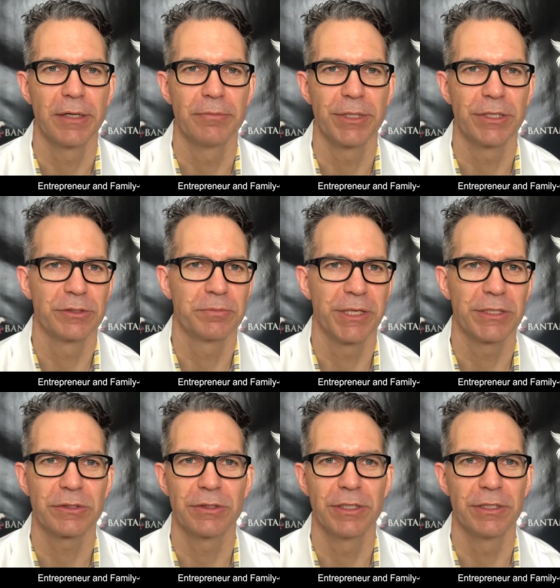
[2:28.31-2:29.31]
because
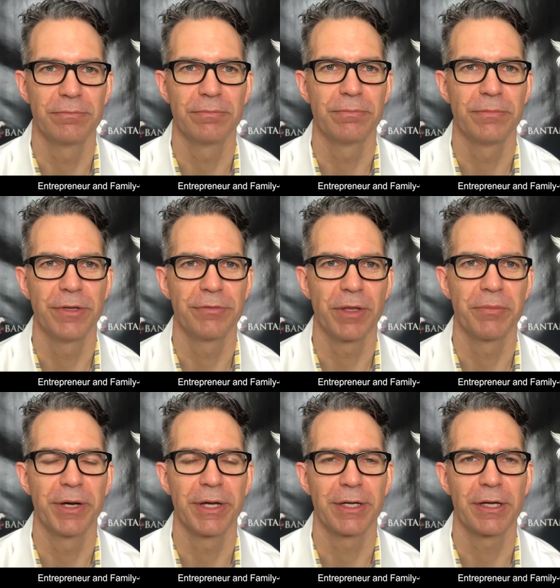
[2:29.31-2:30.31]
basically if they
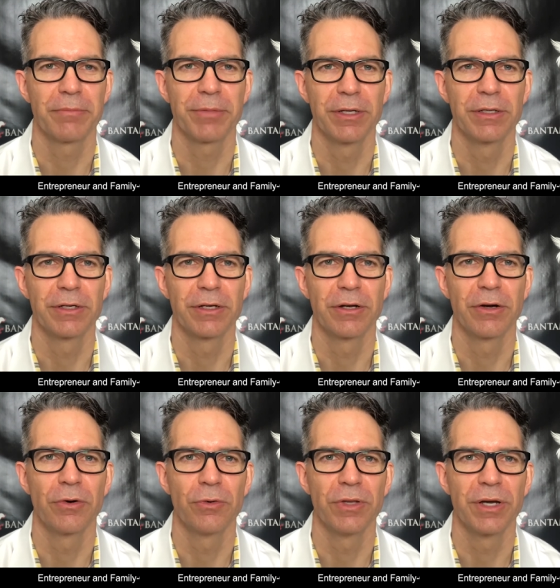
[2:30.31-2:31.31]
buy a company, they're going to
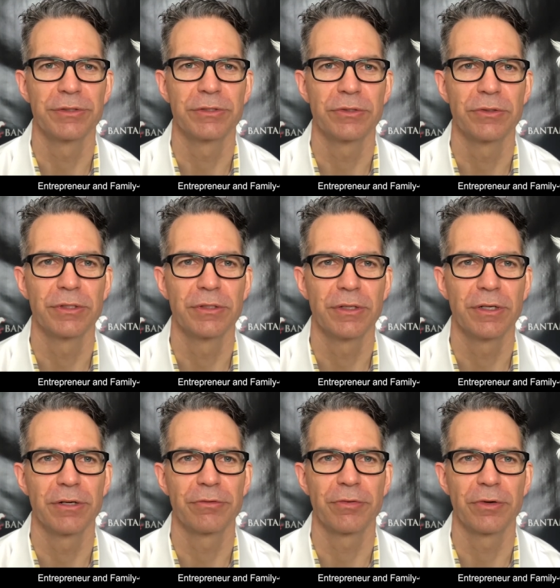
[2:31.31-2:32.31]
hold on to
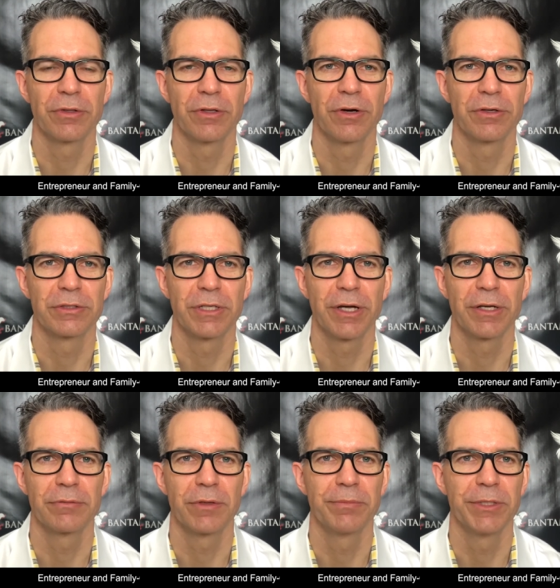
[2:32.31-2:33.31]
it for a long
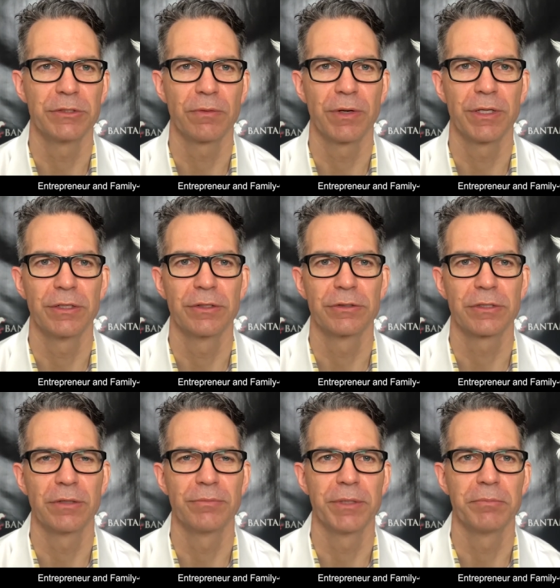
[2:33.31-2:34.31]
time, could be 20 years,
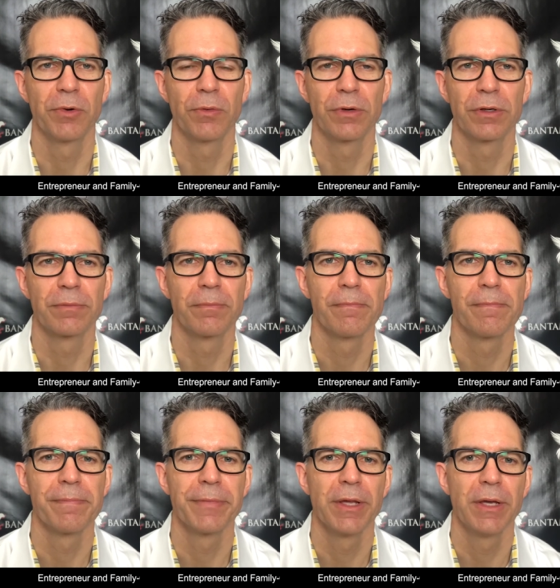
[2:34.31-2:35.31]
could be more.
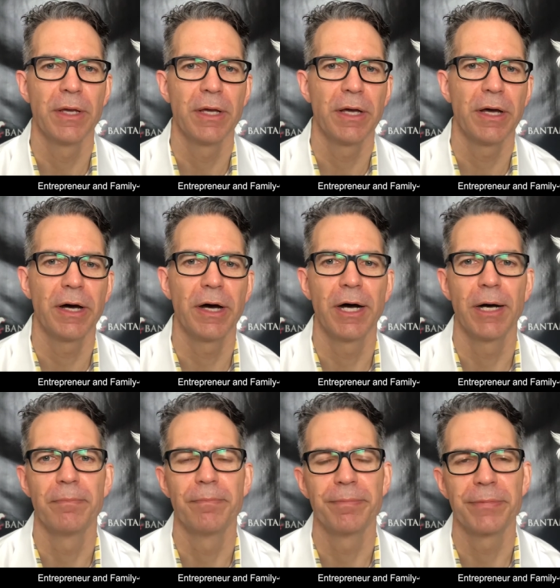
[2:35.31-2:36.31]

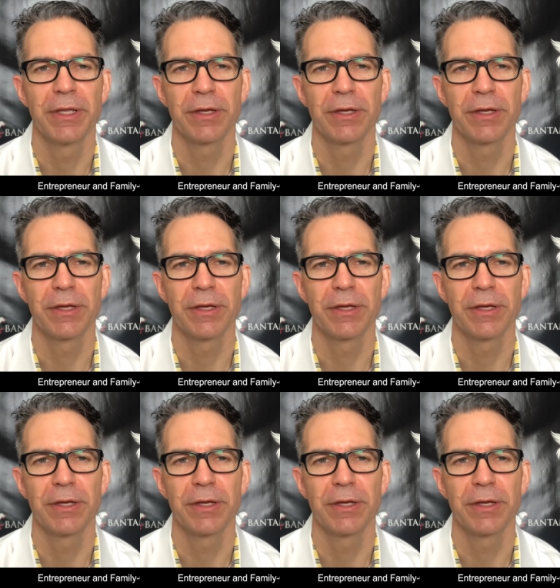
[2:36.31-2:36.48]
The